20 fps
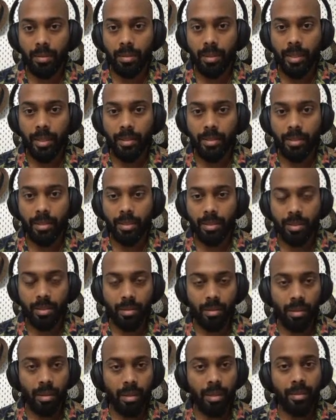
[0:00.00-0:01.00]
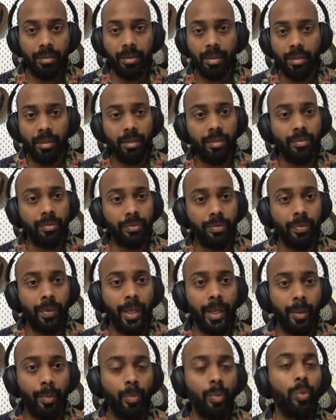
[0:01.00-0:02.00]
and if
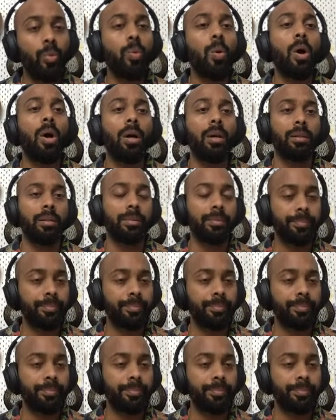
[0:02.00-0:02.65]
we move on,